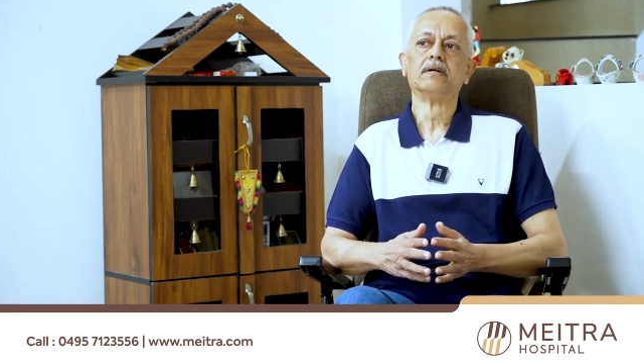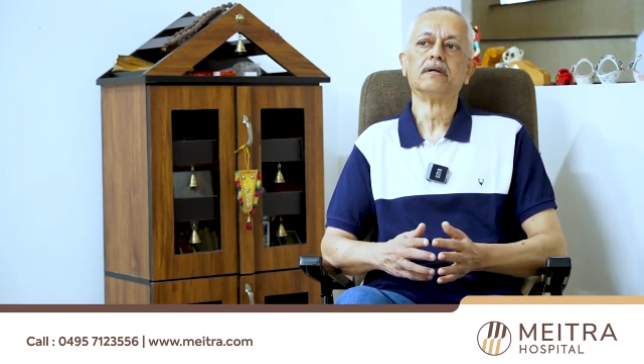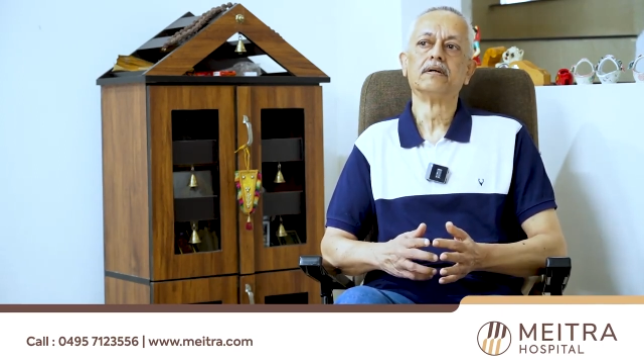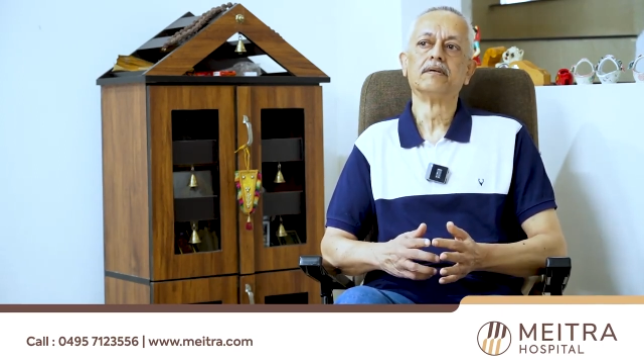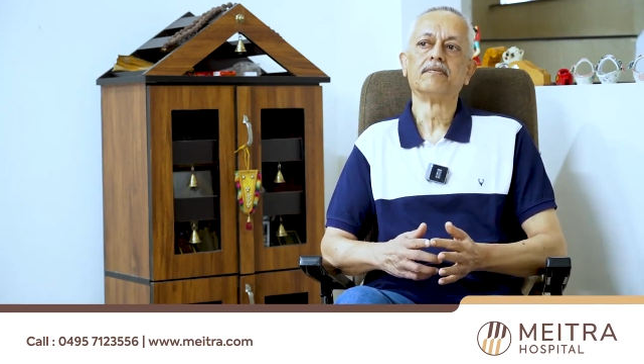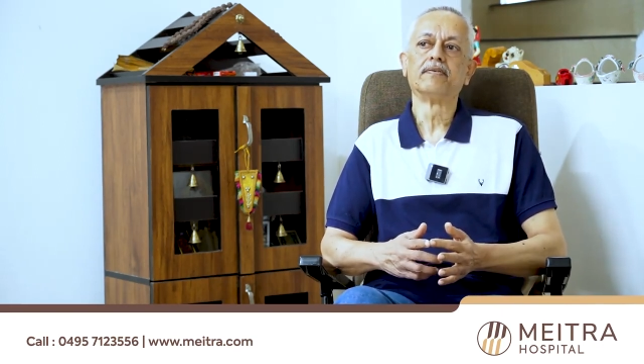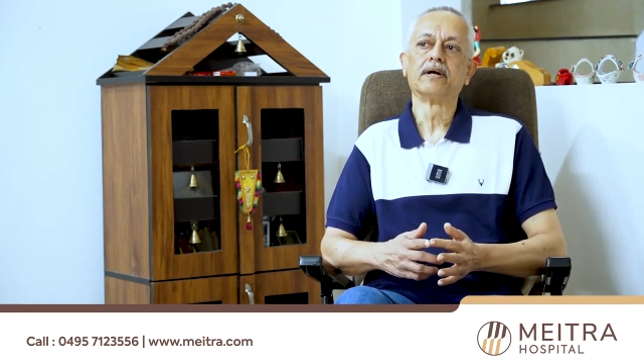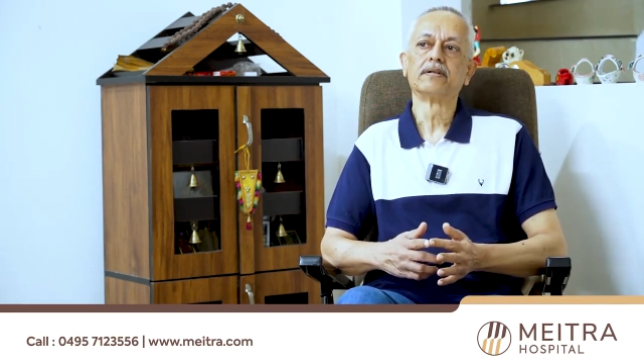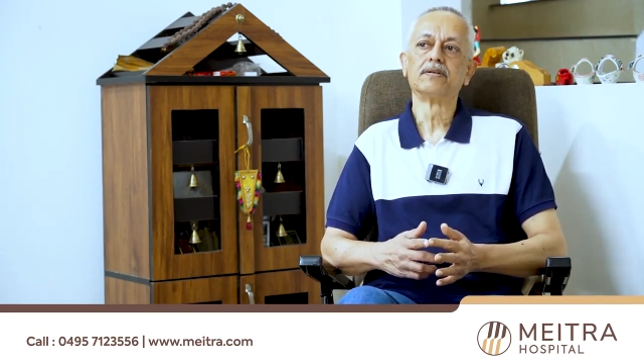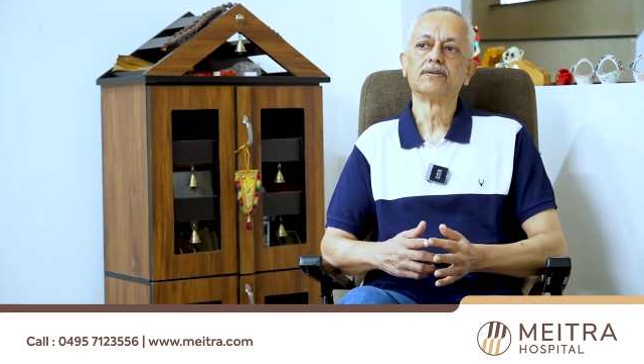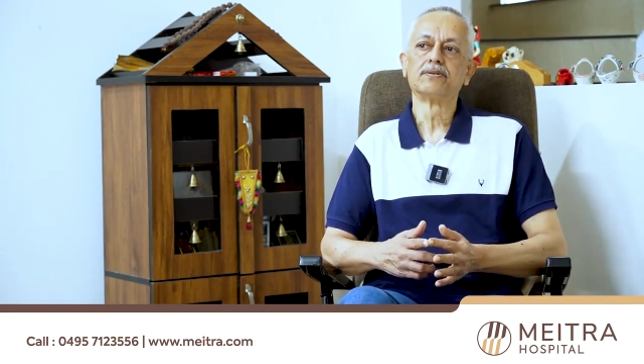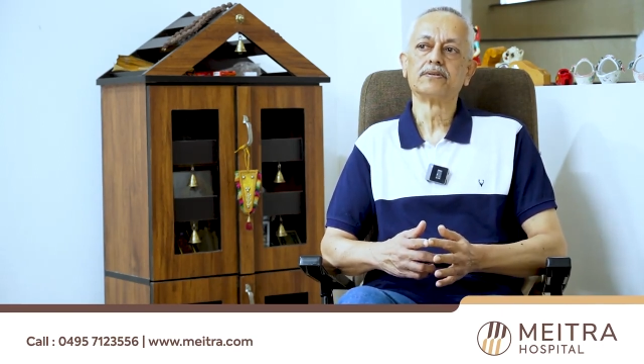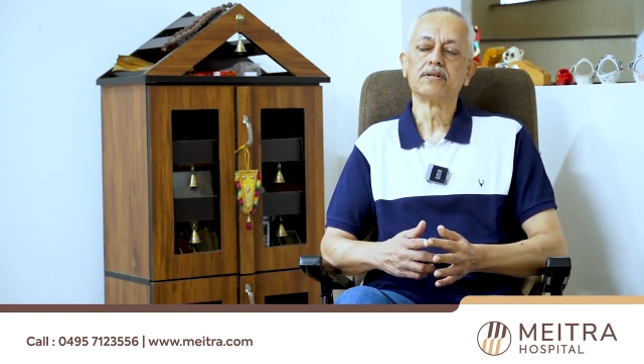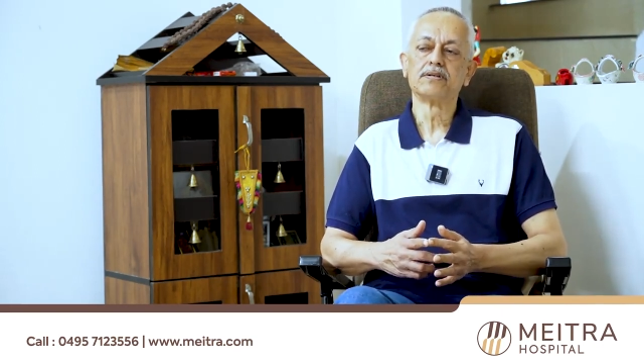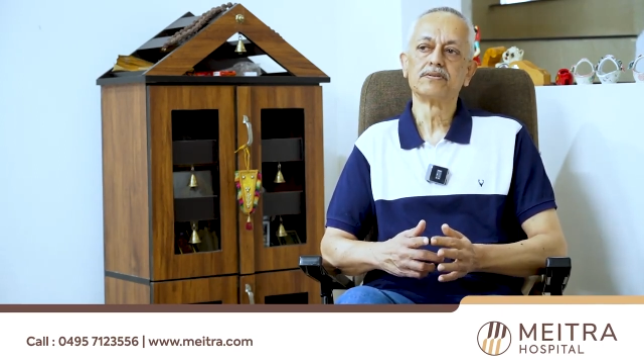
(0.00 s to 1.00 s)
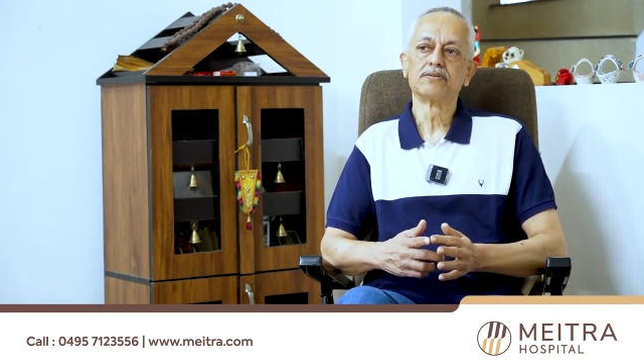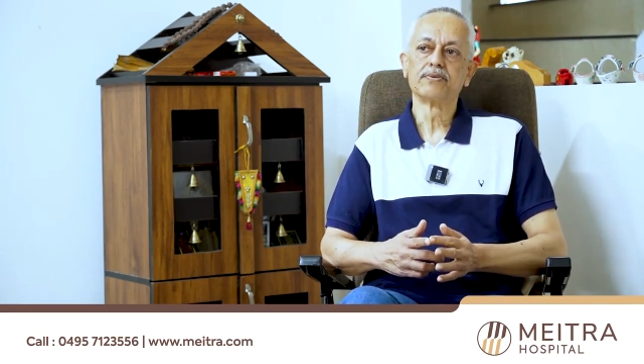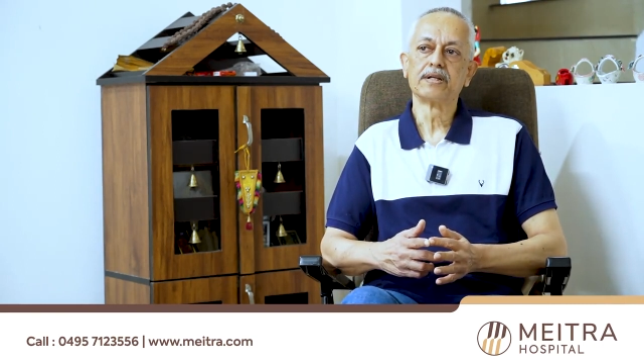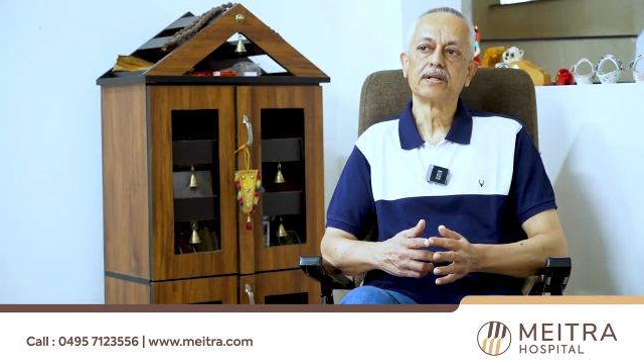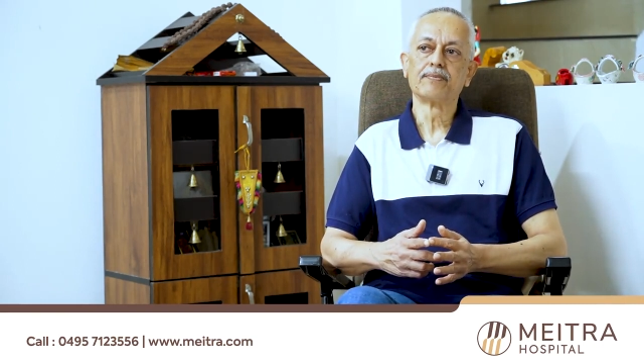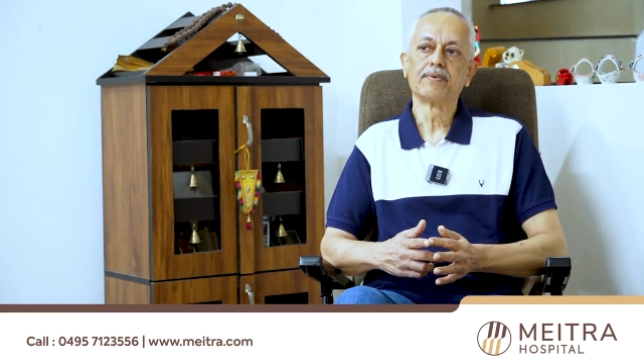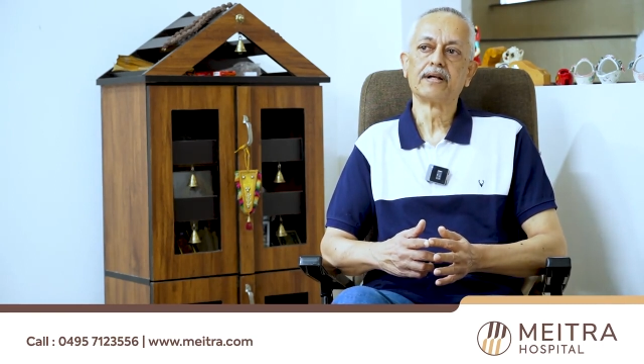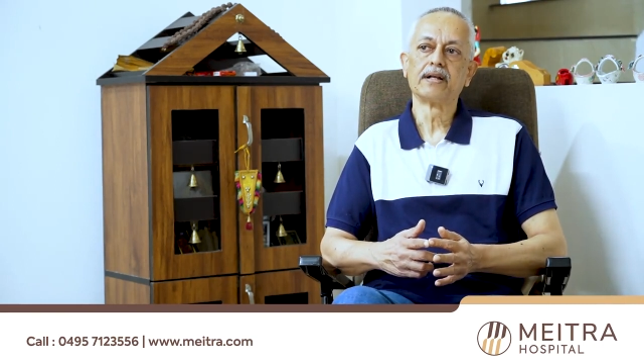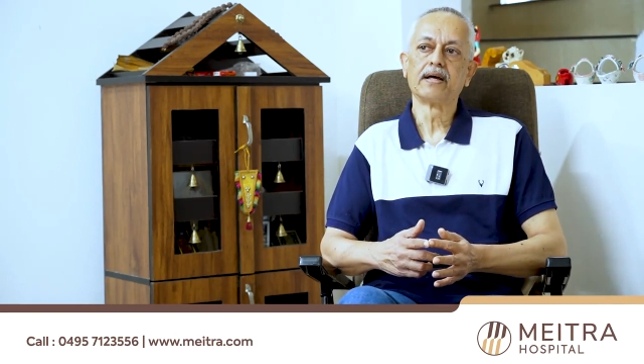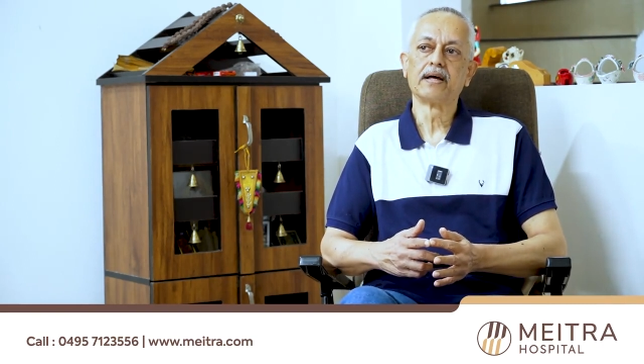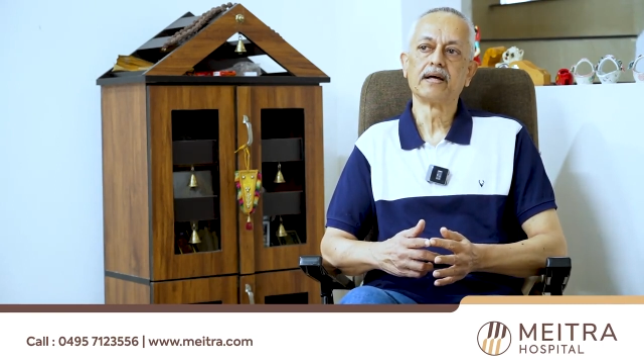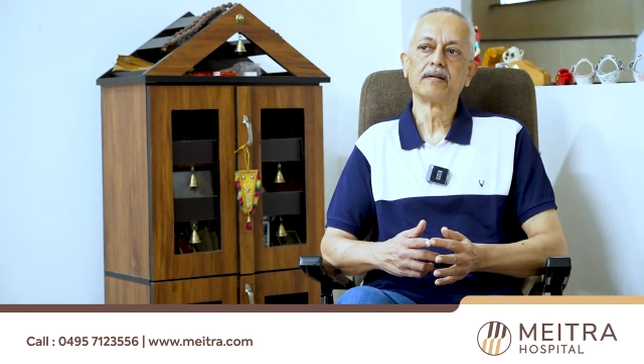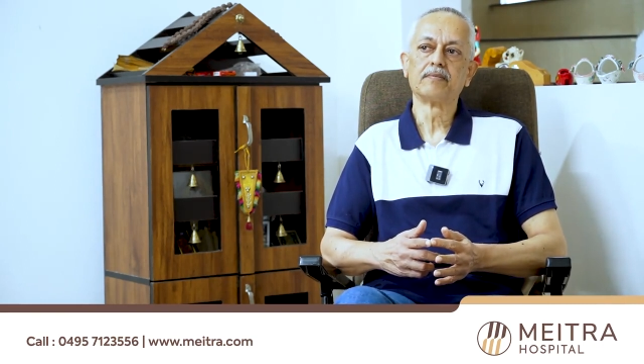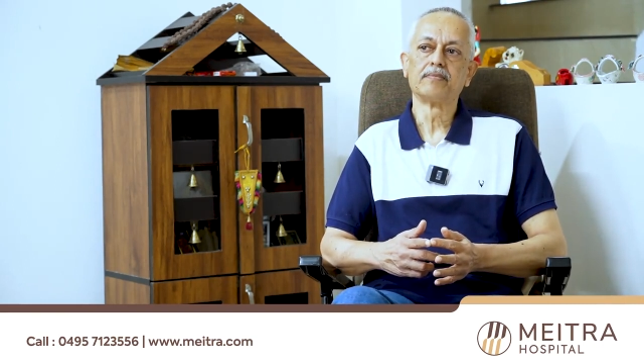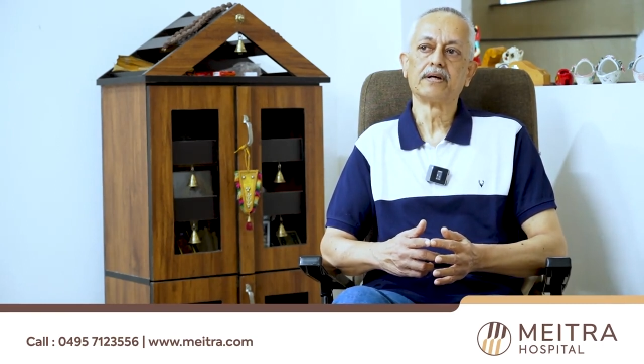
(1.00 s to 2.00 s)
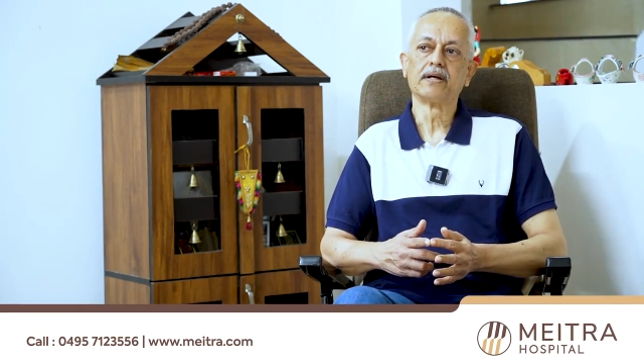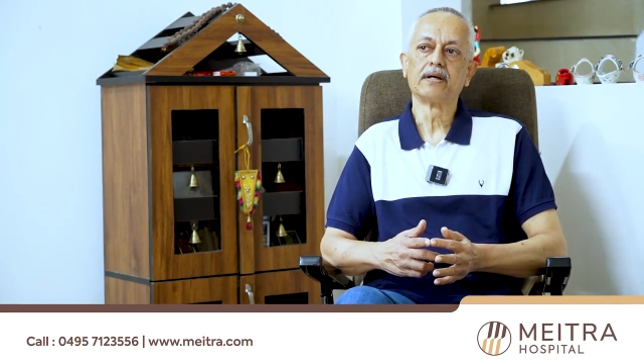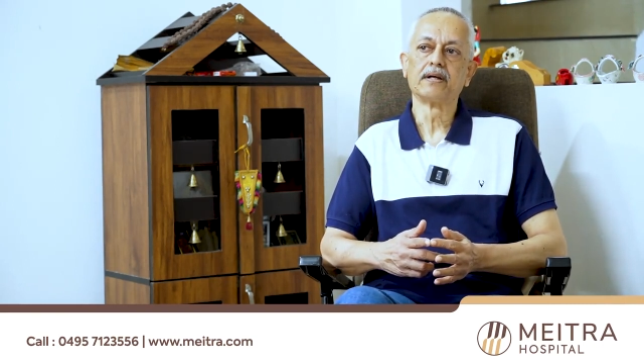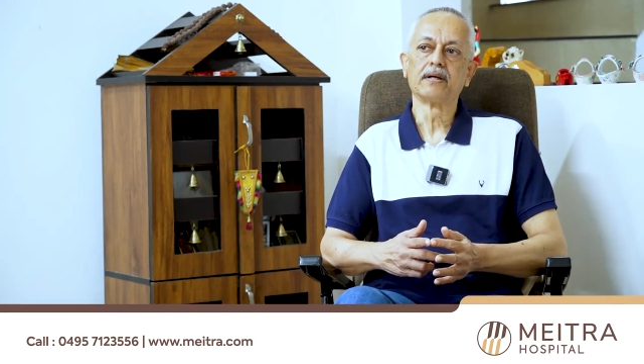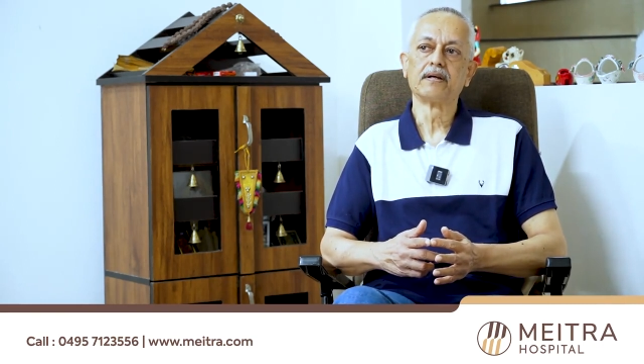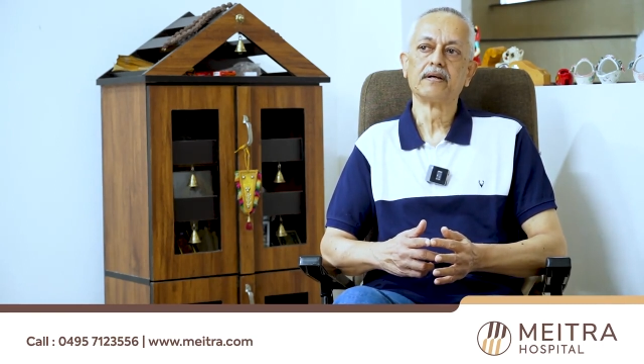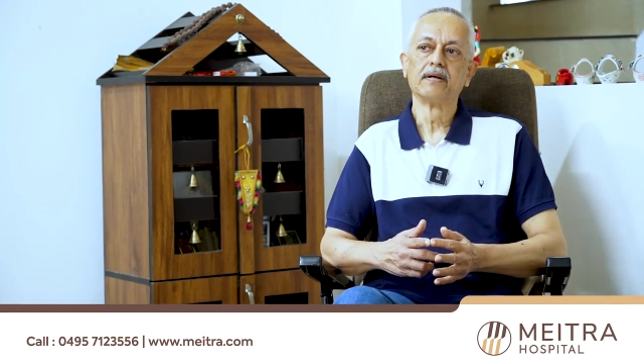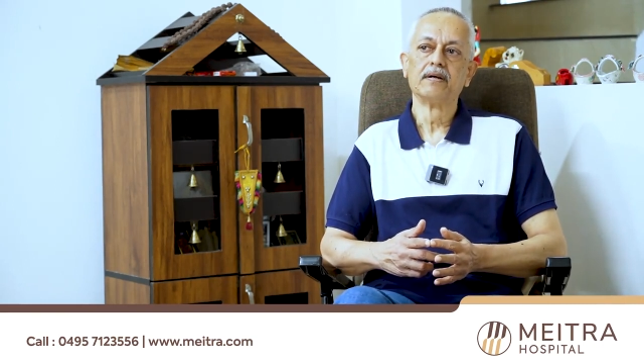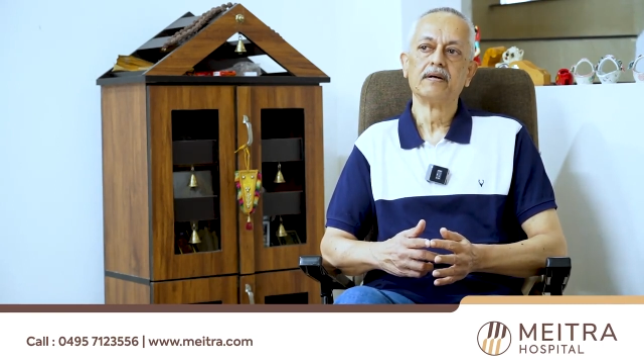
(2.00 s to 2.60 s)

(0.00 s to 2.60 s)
In fact, in 2021, I had my